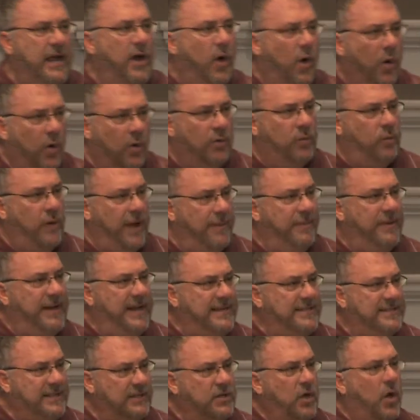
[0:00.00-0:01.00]
old women,
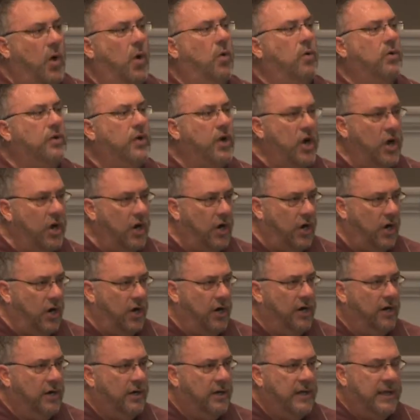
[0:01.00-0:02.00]
he says
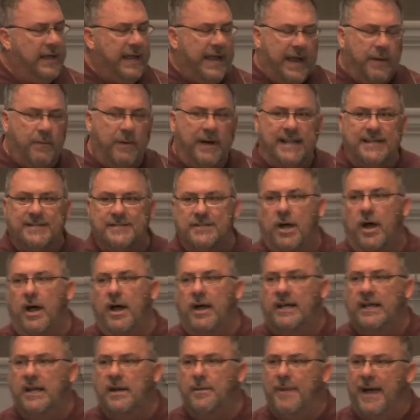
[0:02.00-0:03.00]
older. And what he's
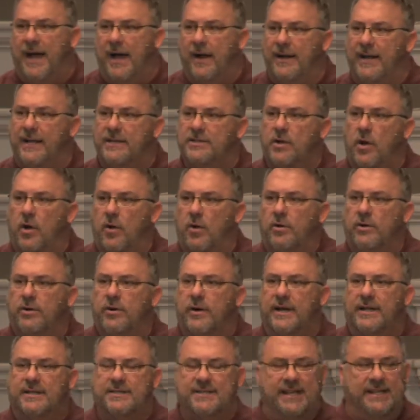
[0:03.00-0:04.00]
talking about is
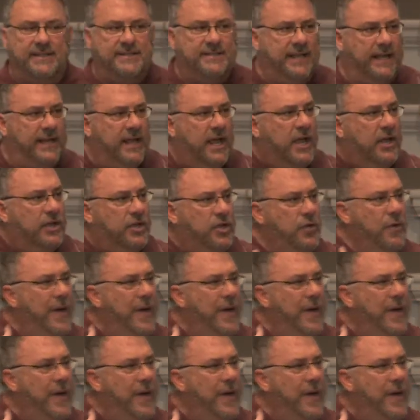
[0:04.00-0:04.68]
older in a sense that you